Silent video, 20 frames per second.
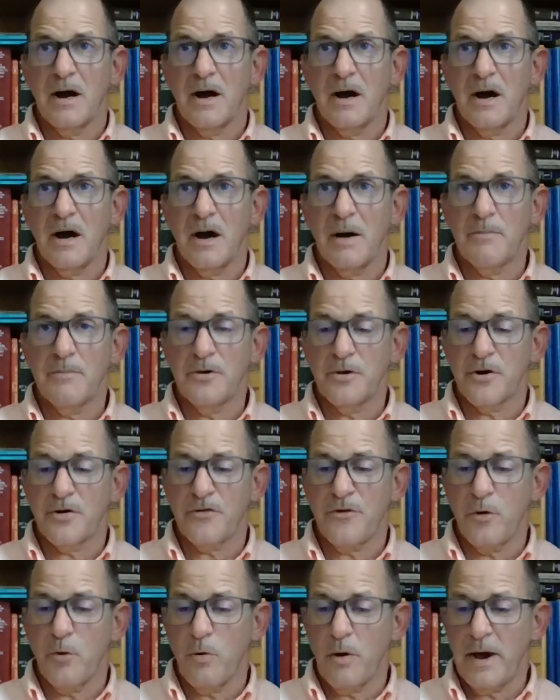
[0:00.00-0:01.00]
a
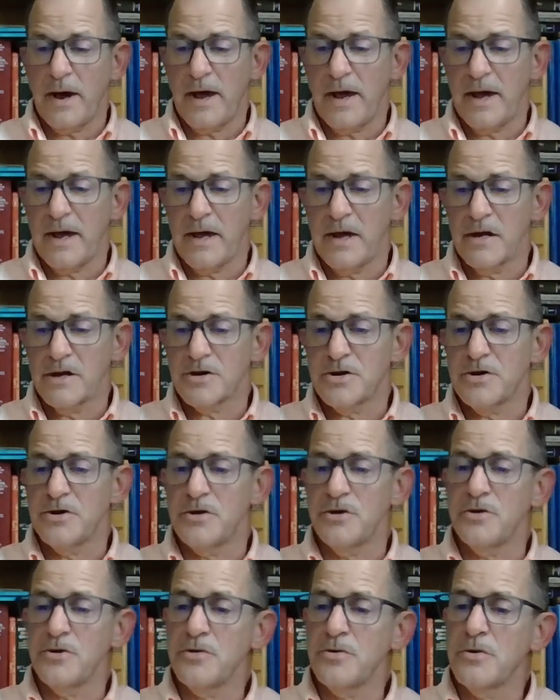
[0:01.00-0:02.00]
beautiful way
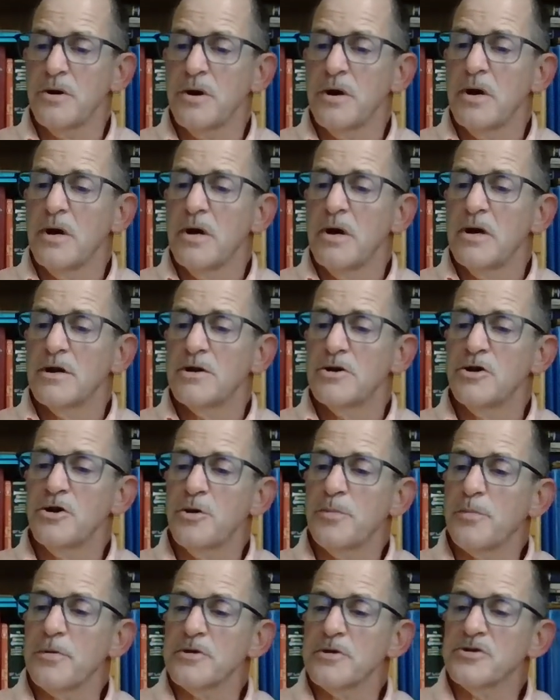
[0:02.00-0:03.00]

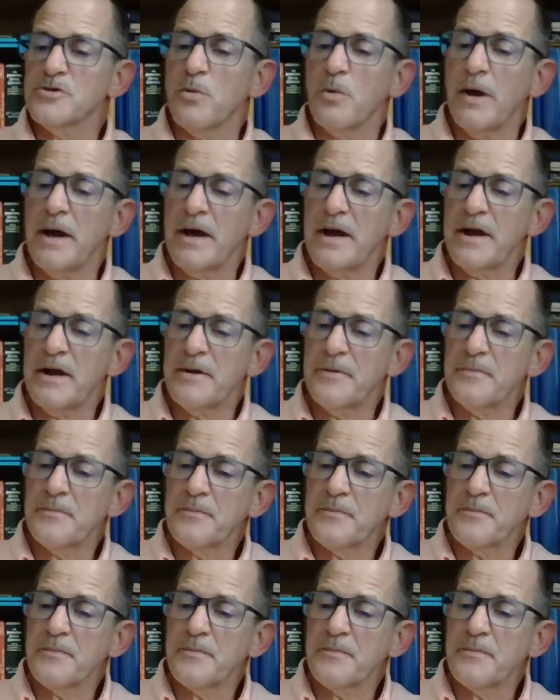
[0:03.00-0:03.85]
to persuade.